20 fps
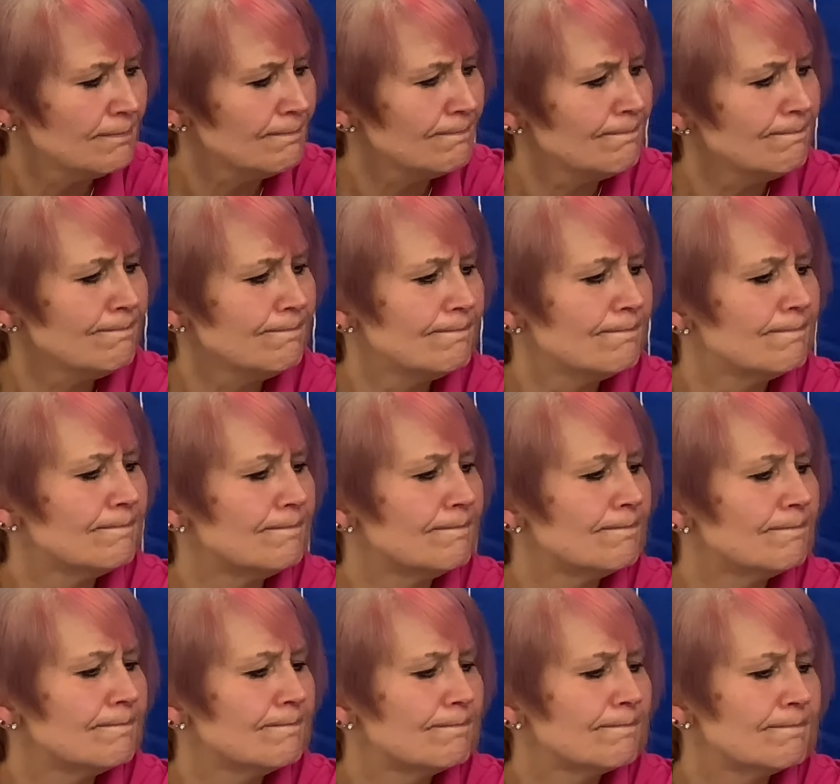Hmm,
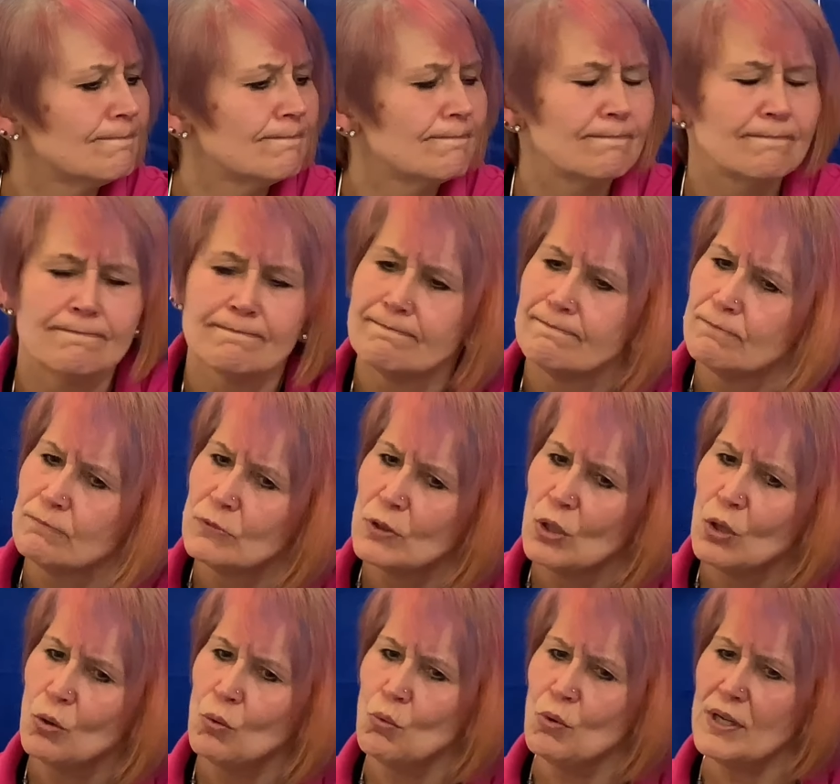
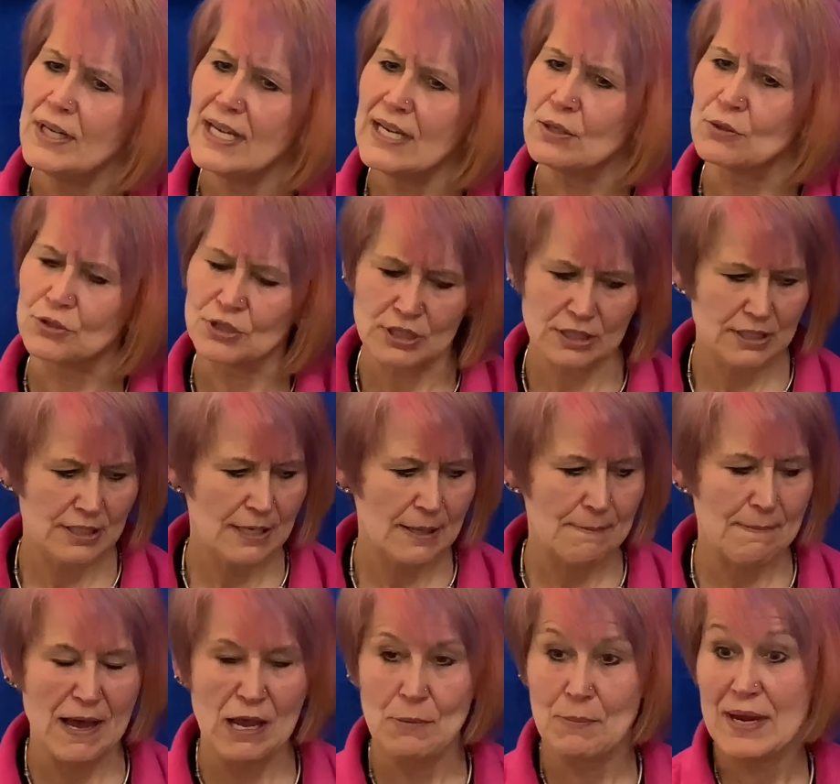what else
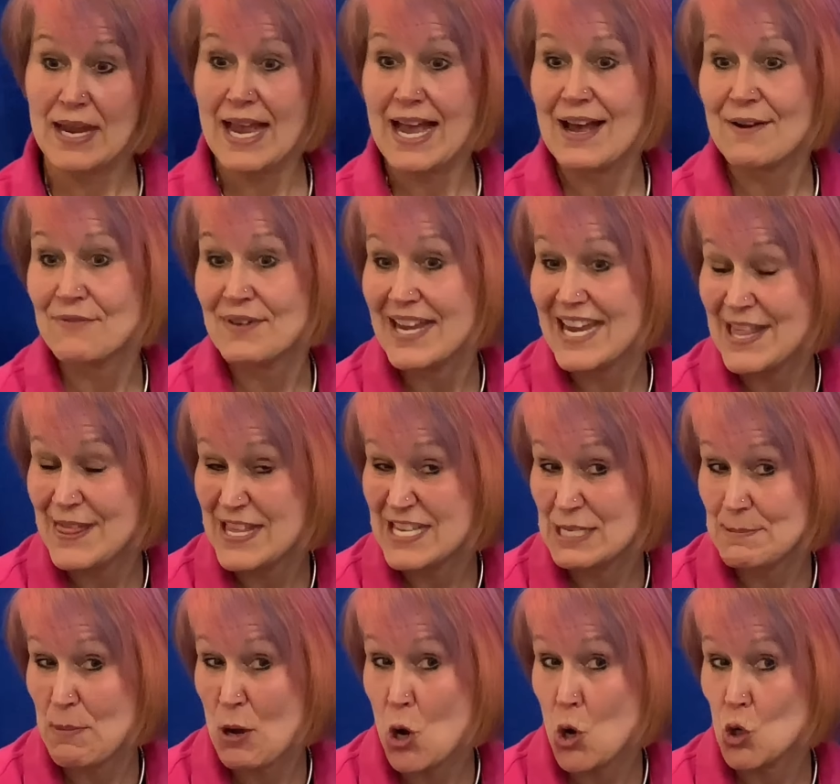might we have in this
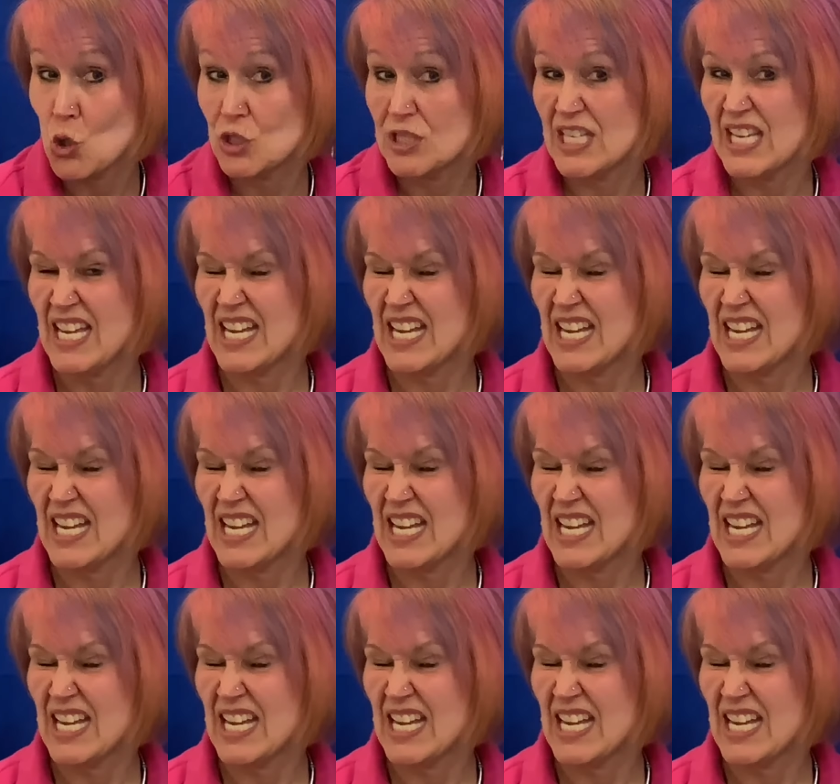box?